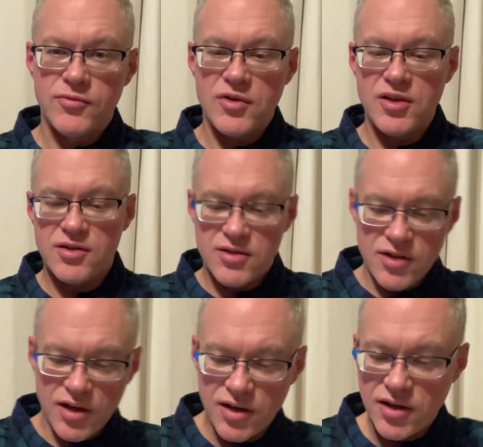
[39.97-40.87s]
this
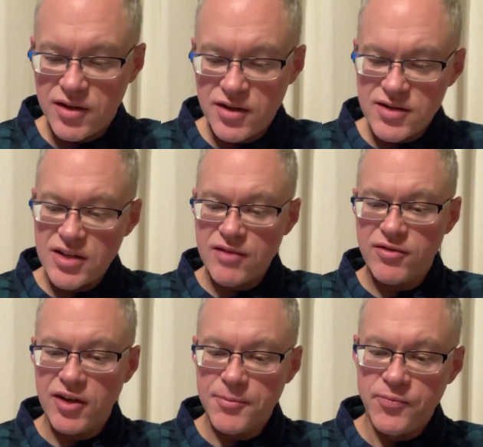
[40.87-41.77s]
uh, this
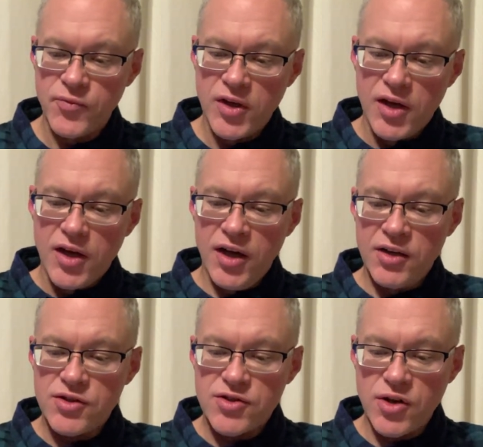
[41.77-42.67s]
evening.
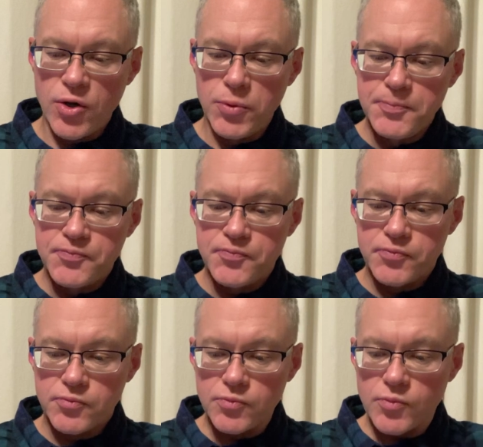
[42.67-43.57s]
And so
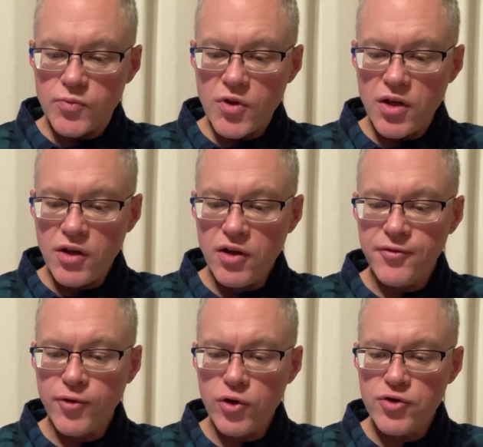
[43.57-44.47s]
the
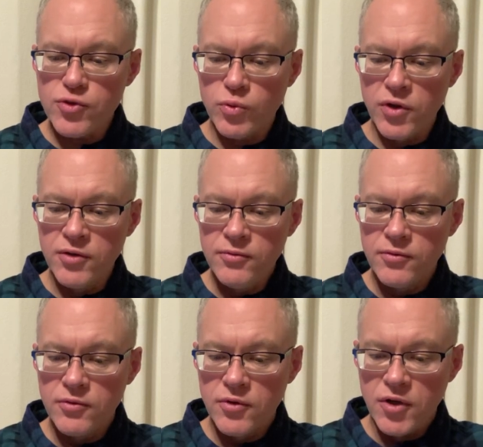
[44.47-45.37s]
first one
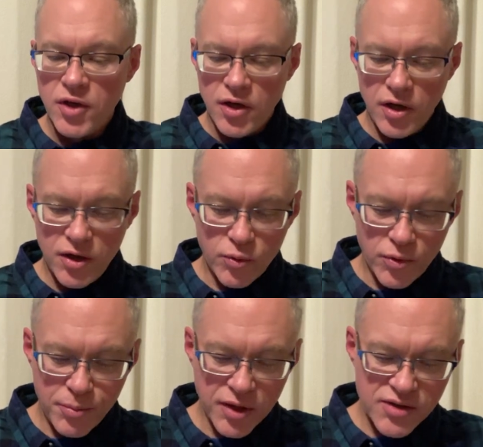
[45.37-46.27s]
uh, we
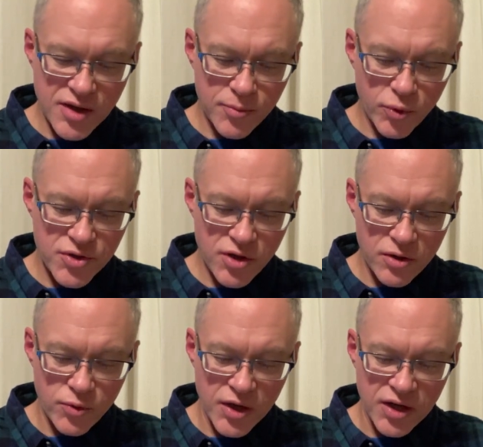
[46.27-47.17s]
picked up, we started
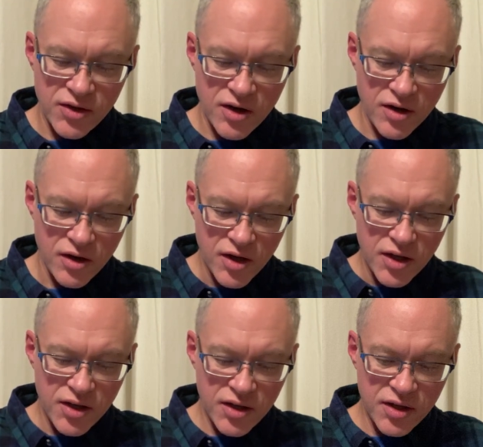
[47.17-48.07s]
reading there
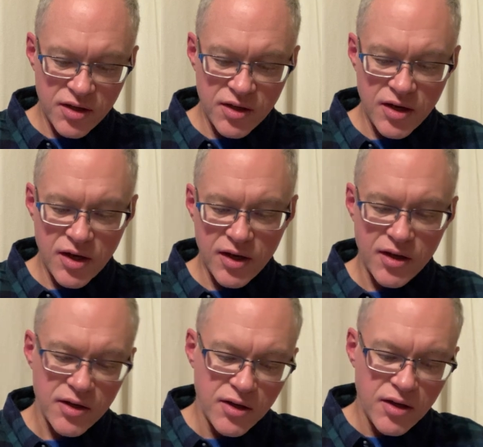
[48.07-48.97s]
in uh,
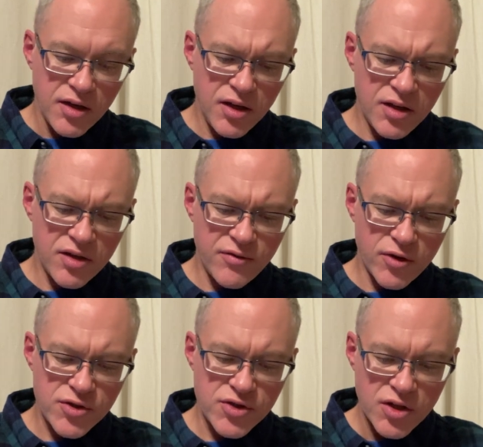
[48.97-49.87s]
in the
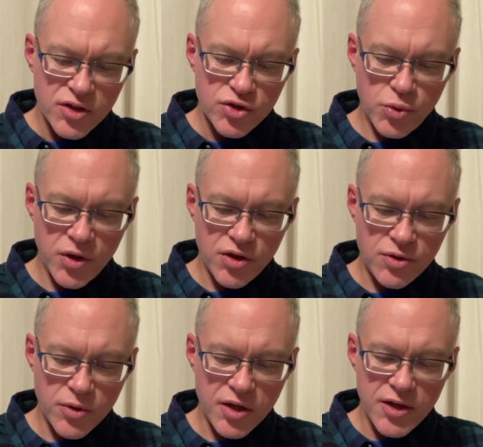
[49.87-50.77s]
verse
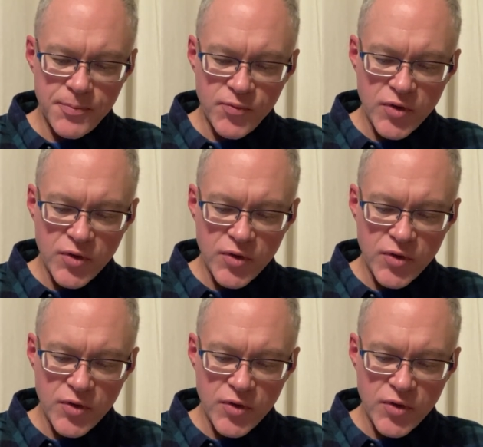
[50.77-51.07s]
23,